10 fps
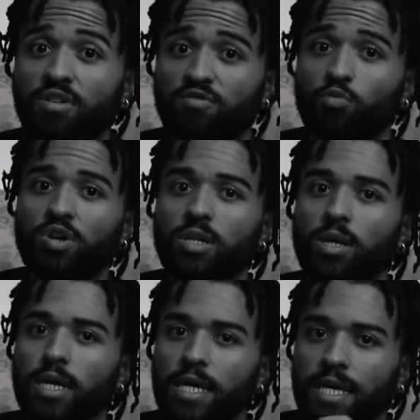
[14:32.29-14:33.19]
of the
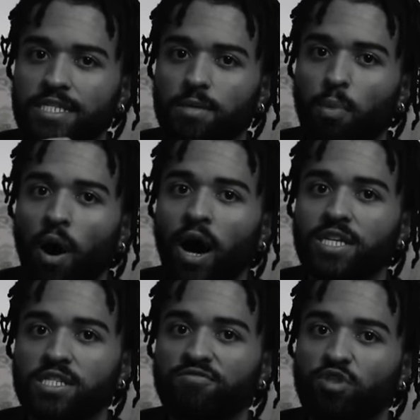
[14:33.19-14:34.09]
Will is a
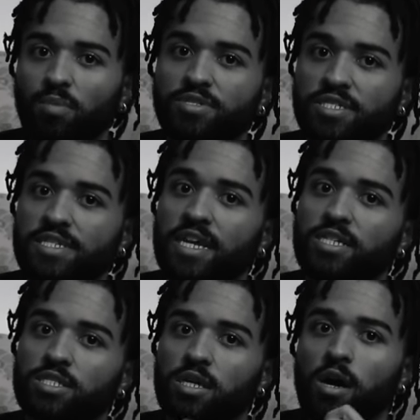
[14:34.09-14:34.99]
positive
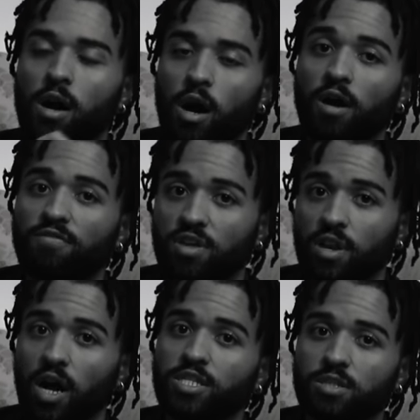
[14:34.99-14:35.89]
representation of the
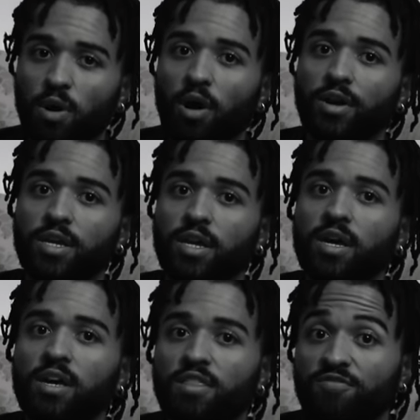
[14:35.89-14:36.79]
Nazi Party,
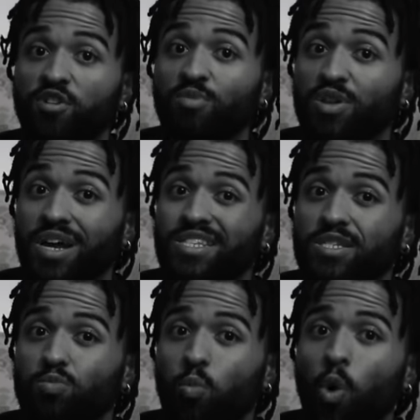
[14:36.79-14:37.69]
the film the
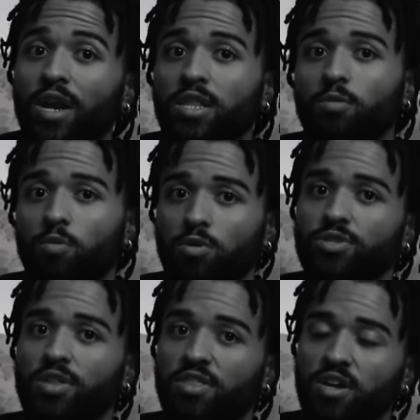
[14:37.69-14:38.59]
Nazis wanted the world
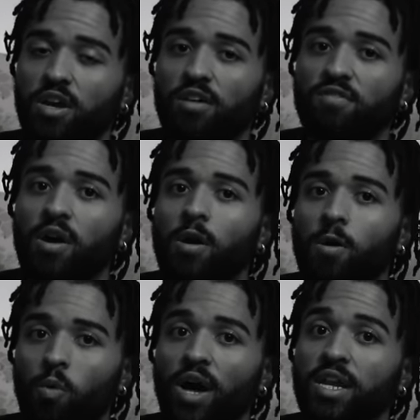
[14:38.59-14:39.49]
to think of
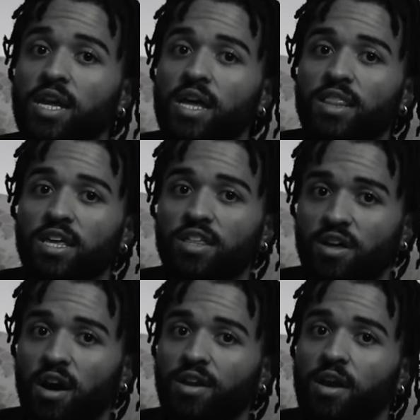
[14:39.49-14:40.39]
when they
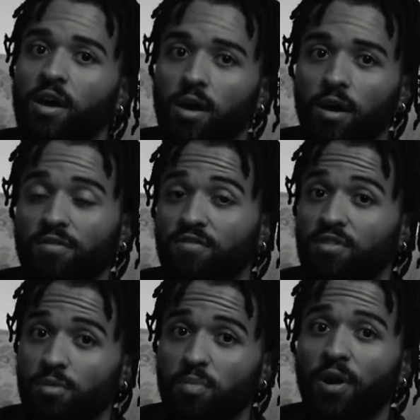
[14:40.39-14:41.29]
thought of
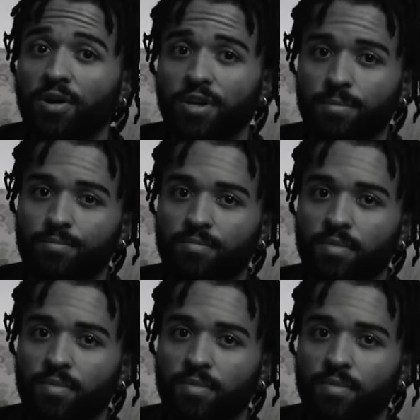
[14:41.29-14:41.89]
the party.